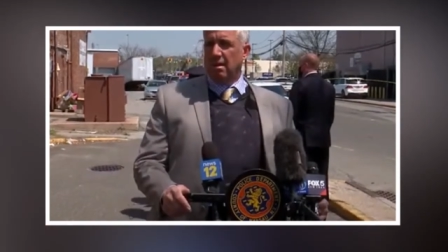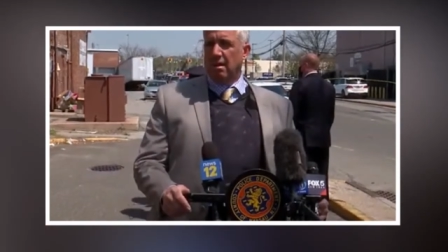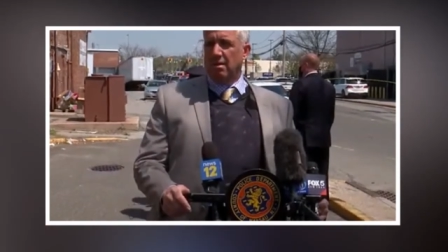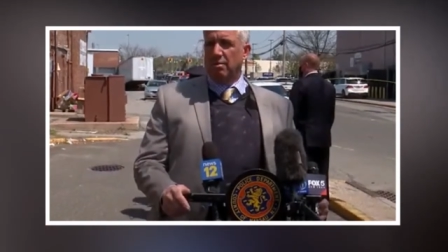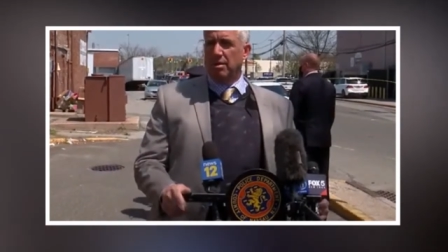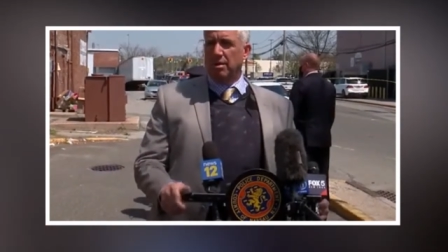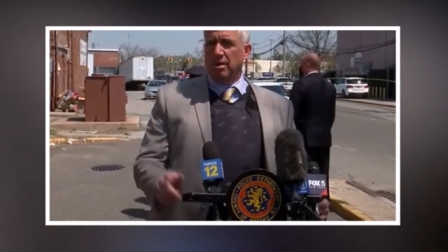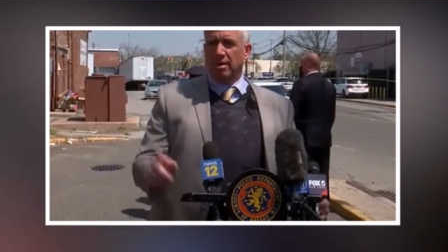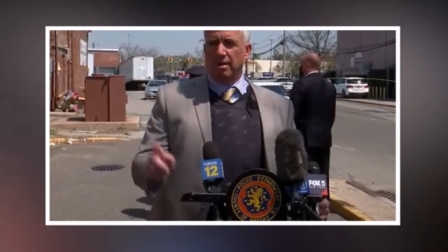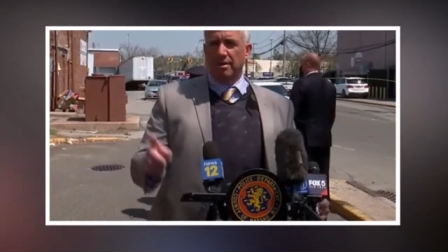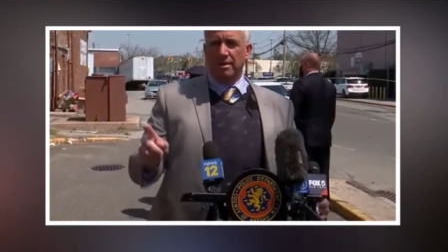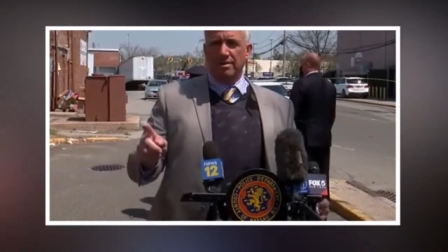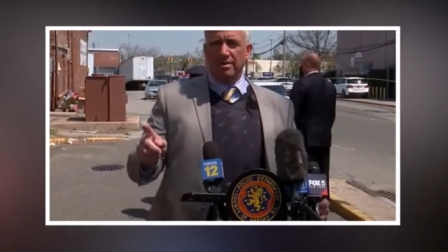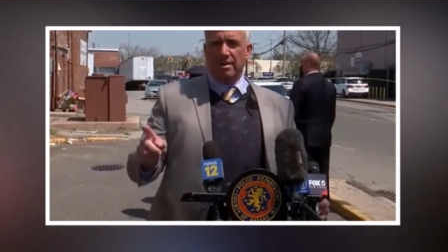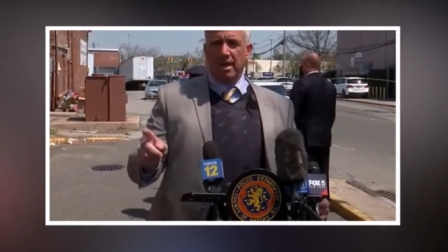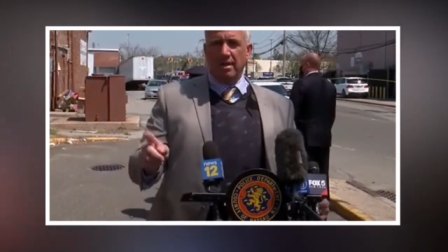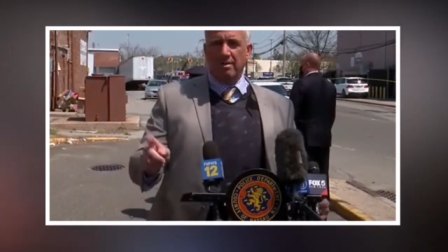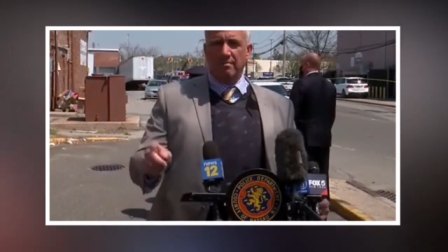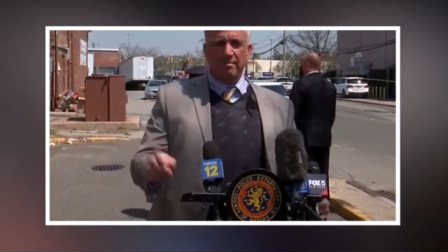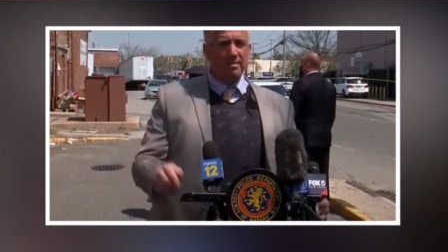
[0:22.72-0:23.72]
Are we good on this
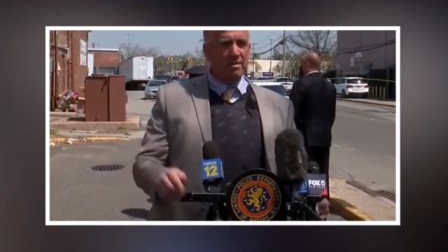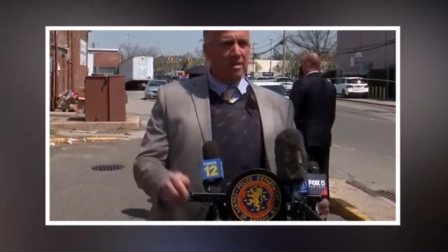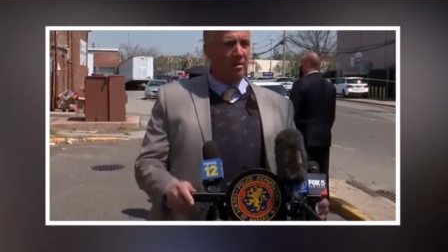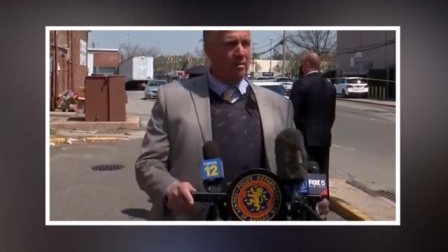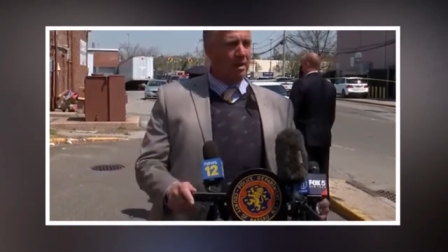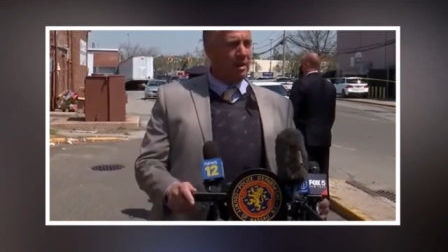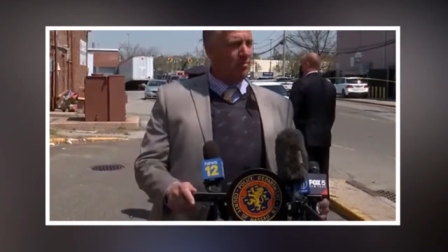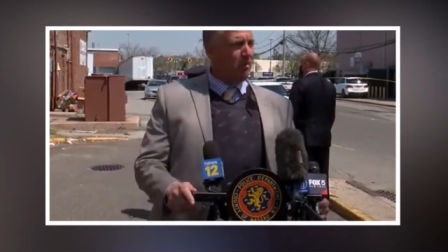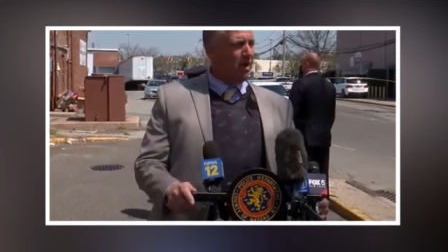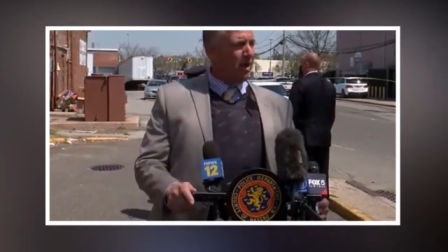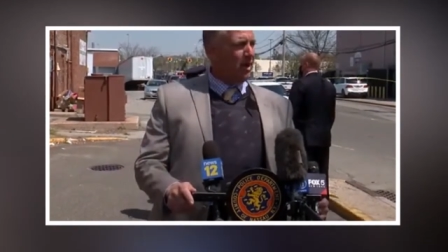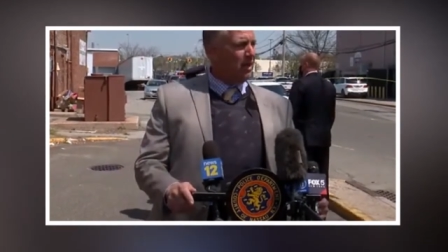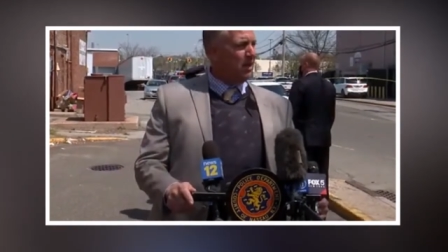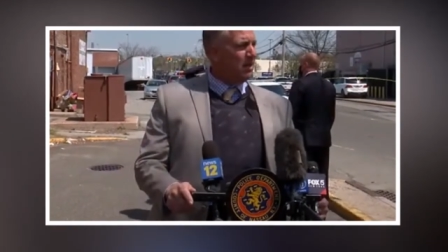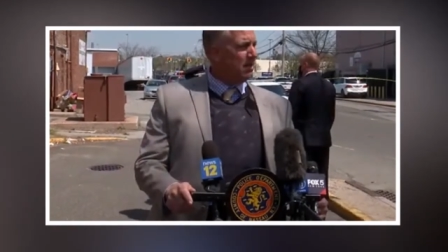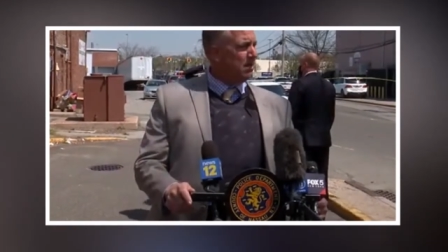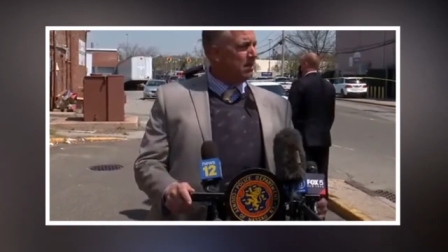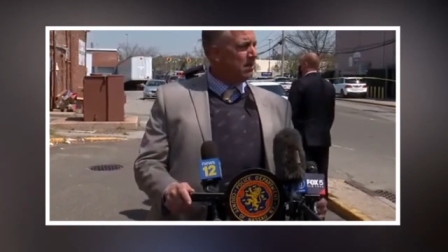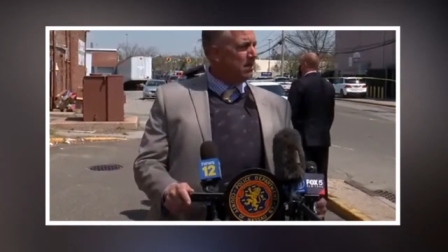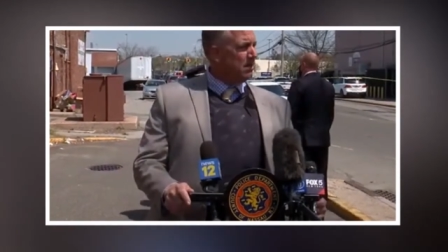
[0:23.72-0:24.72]
set? Is everybody ready?
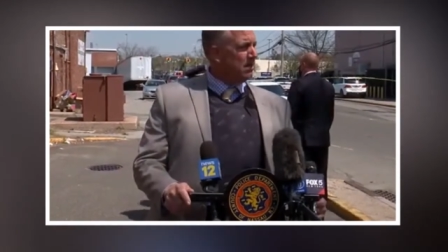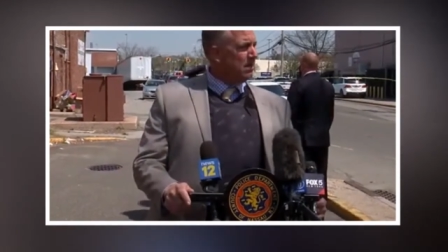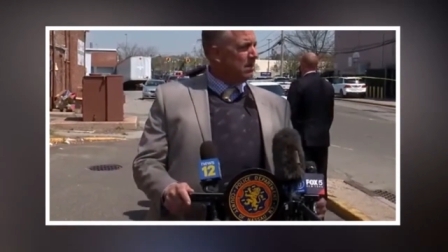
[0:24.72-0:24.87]
All,